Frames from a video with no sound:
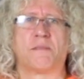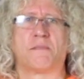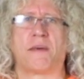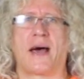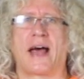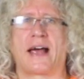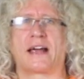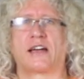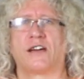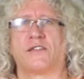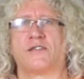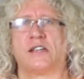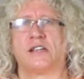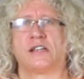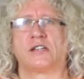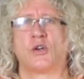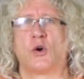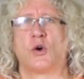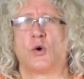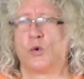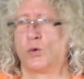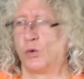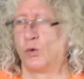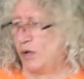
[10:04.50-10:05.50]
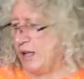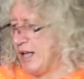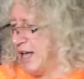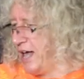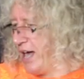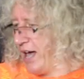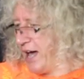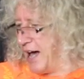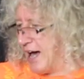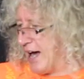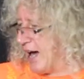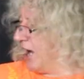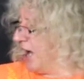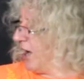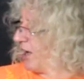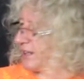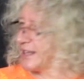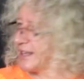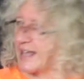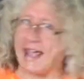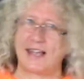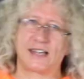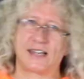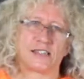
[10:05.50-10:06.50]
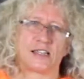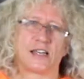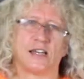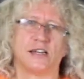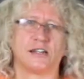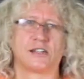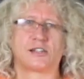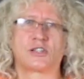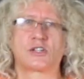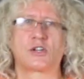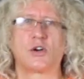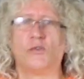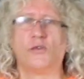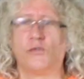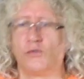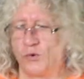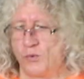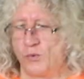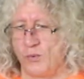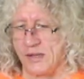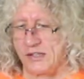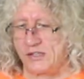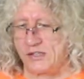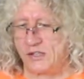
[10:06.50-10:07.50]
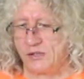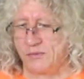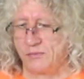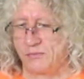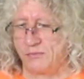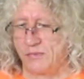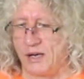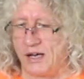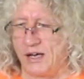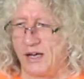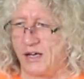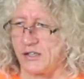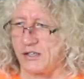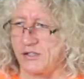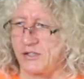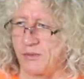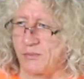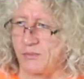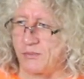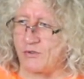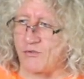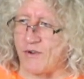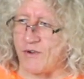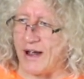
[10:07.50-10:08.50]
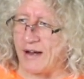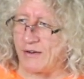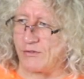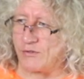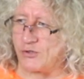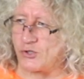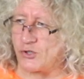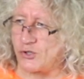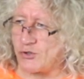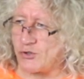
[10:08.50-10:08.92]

the back of this hall. They had a scuffle with some ground